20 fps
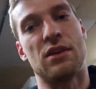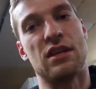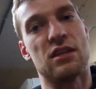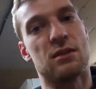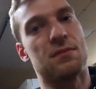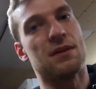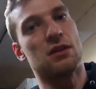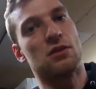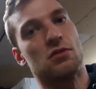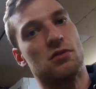
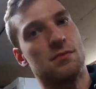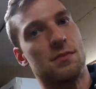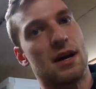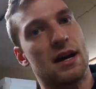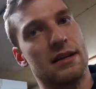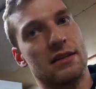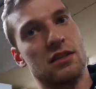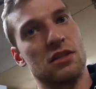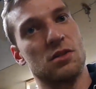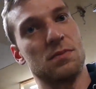He's been doing
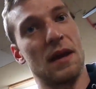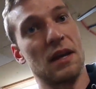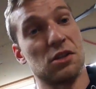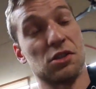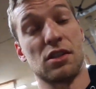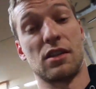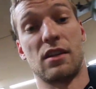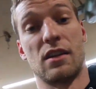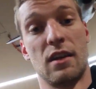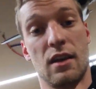my
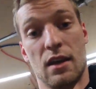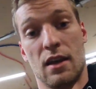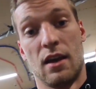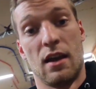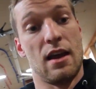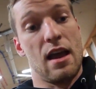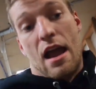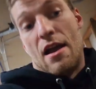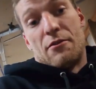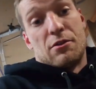suspension
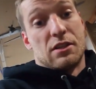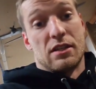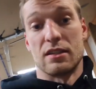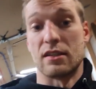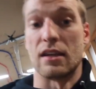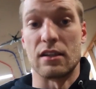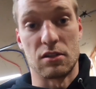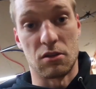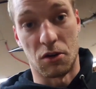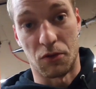ever
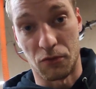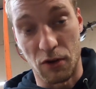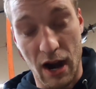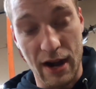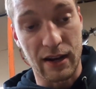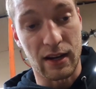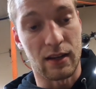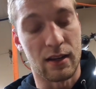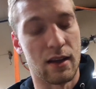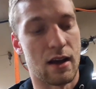since I started
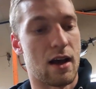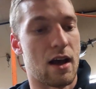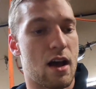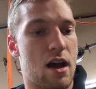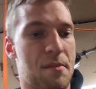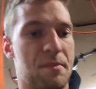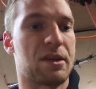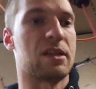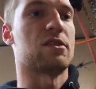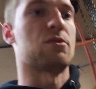riding,
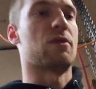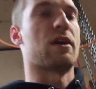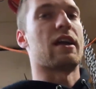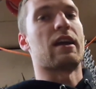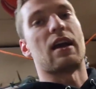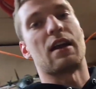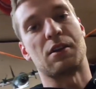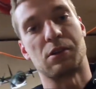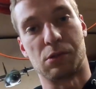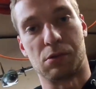because the way
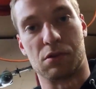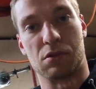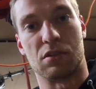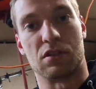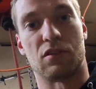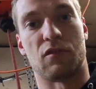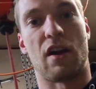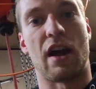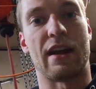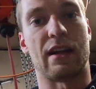I got
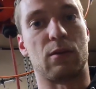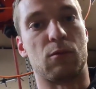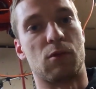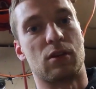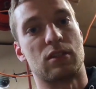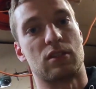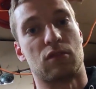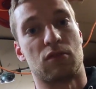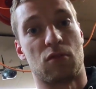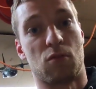introduced to riding
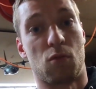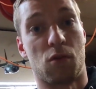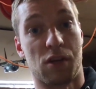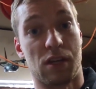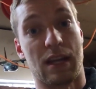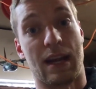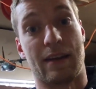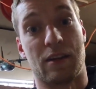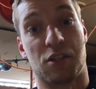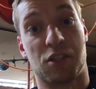was through
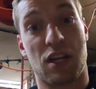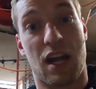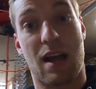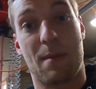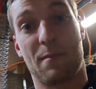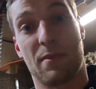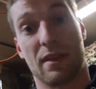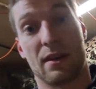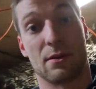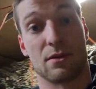working at a
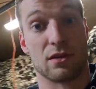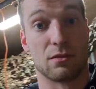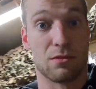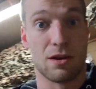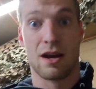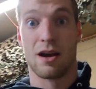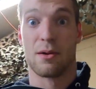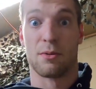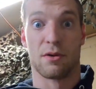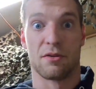shop, and then I was like,
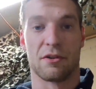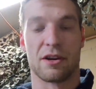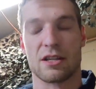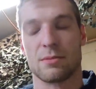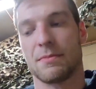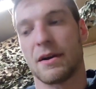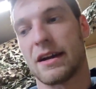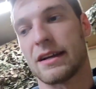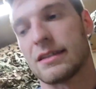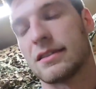wow, I want to
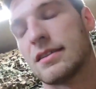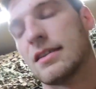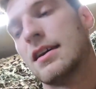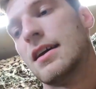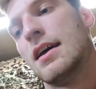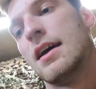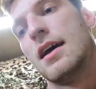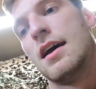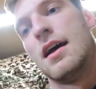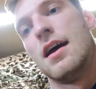race bikes.
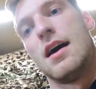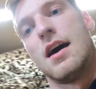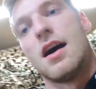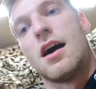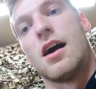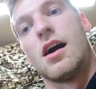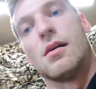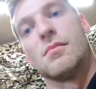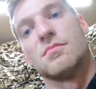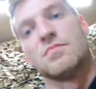
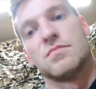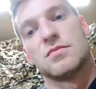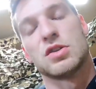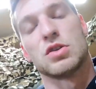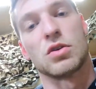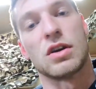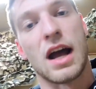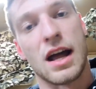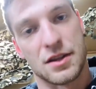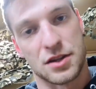
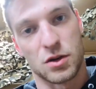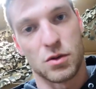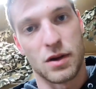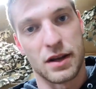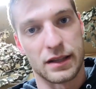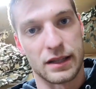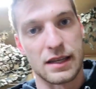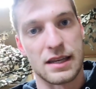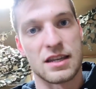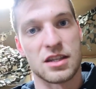So
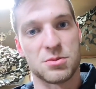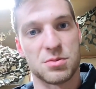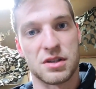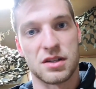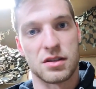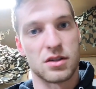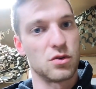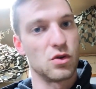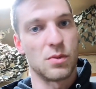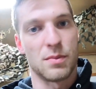consequently, he's
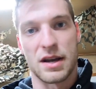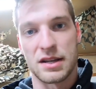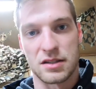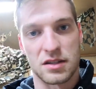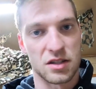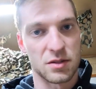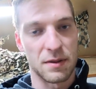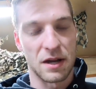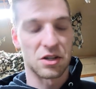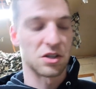been doing my
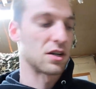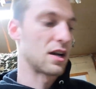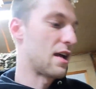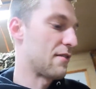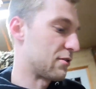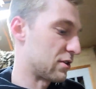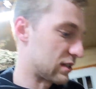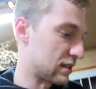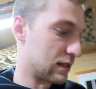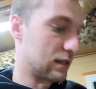suspension
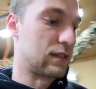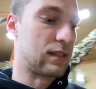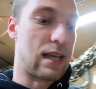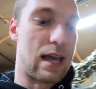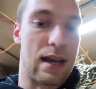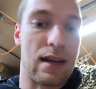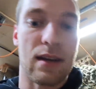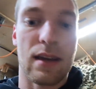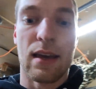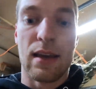ever since
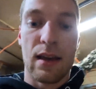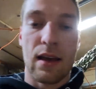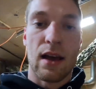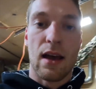then.